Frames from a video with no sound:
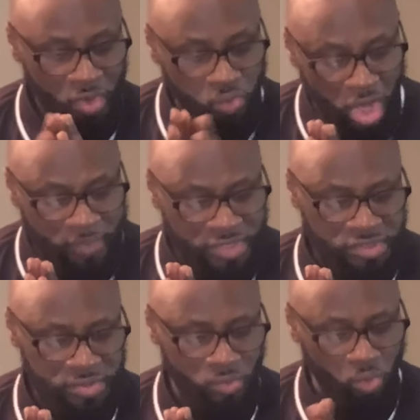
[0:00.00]

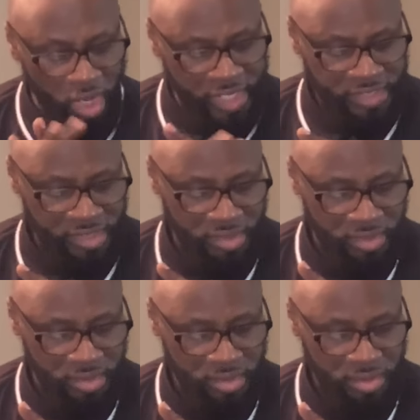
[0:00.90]
Romans 1
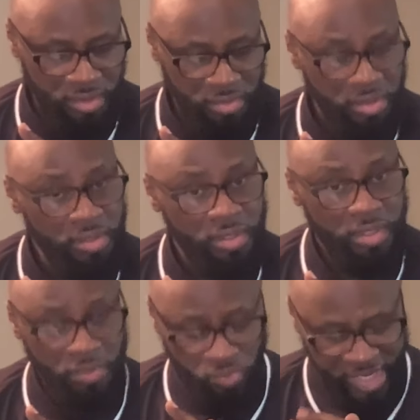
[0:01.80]

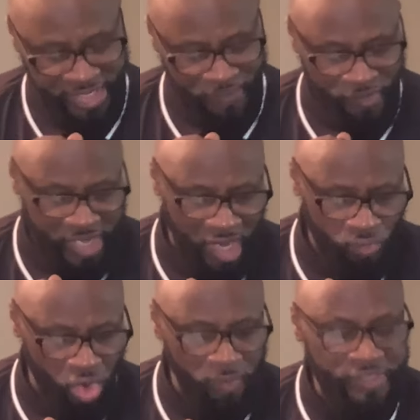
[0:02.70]
Write that one
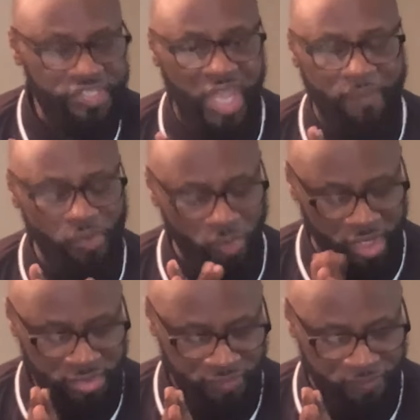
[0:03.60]
down. Romans chapter
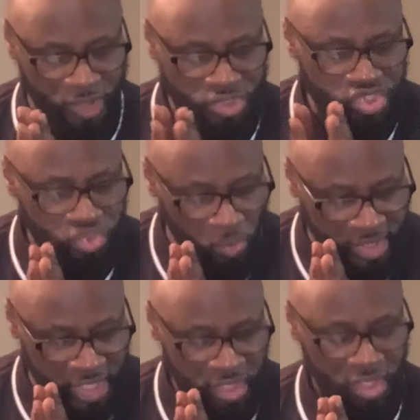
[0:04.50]
1, verse
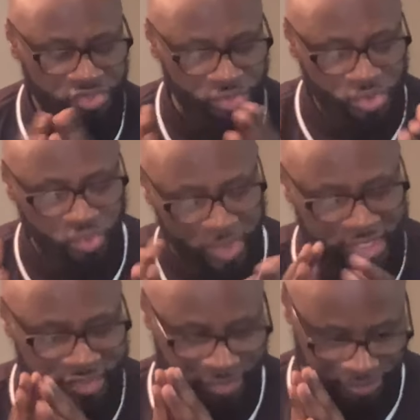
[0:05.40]
20 through
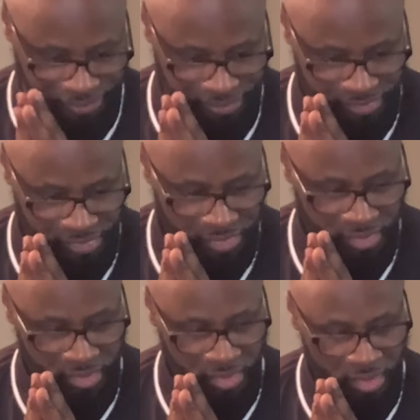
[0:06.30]
22.
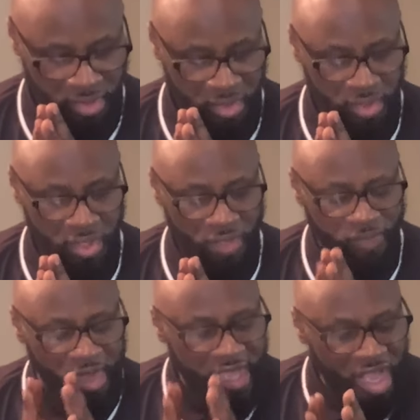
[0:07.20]

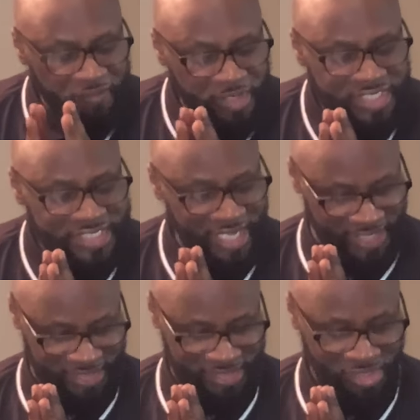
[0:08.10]
For ever
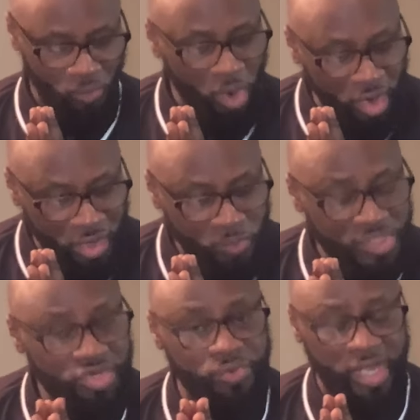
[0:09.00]
since the world
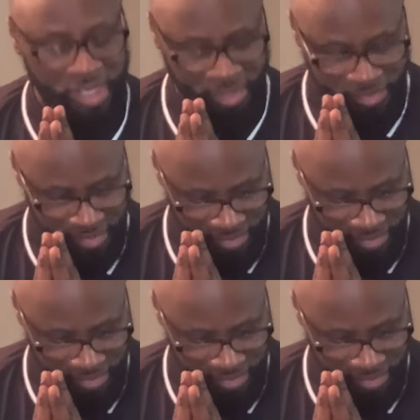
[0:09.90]
was created,